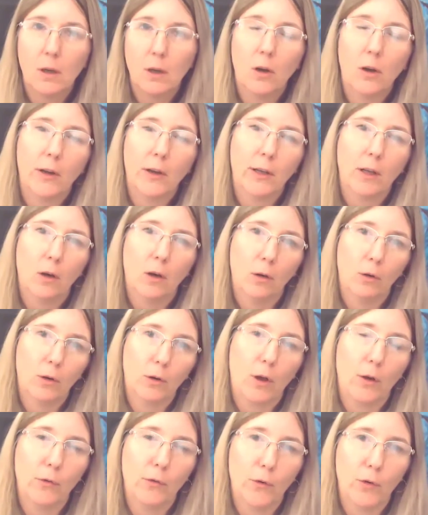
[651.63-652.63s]
I'll
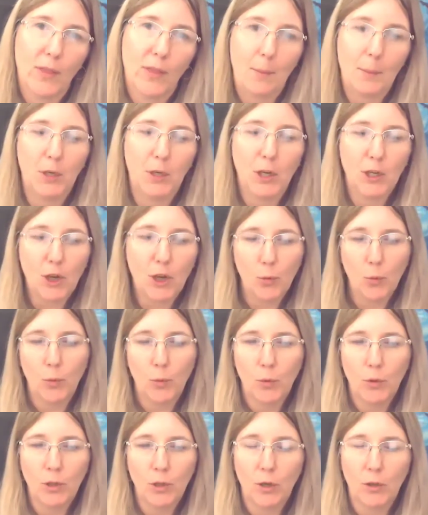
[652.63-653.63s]
go for that. But I don't,
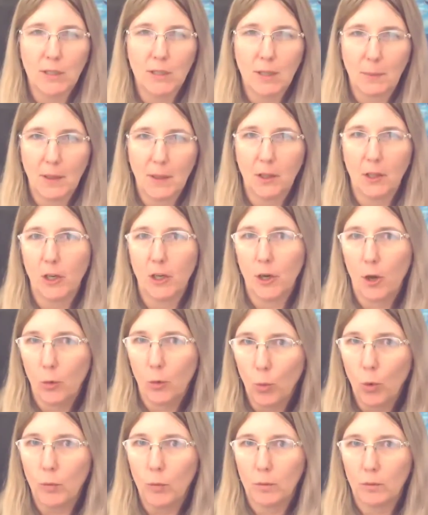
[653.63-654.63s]
something that I
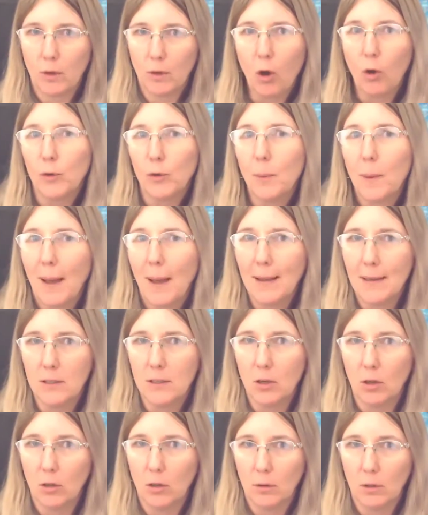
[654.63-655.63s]
don't want gold
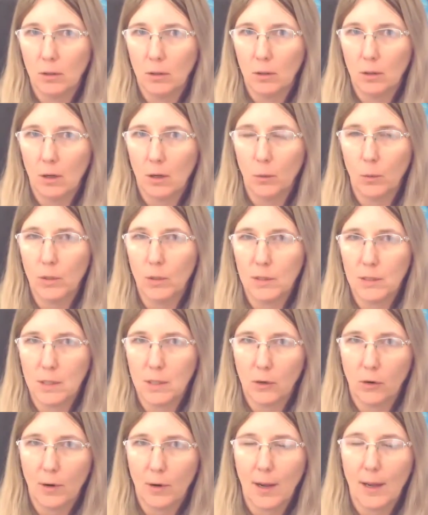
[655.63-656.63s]
paint on. I want to
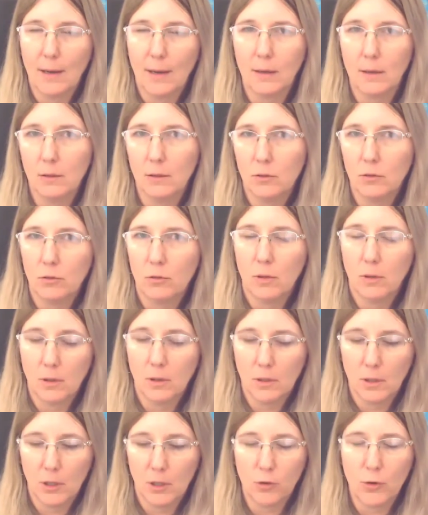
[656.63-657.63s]
create a
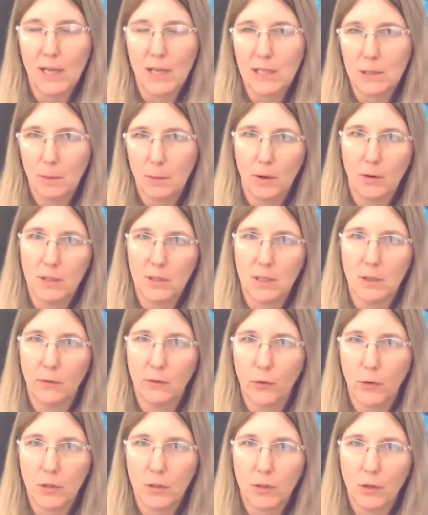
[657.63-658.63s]
transparency
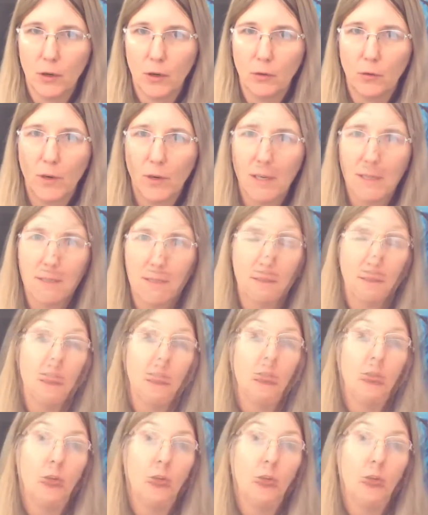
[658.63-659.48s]
for a certain reason.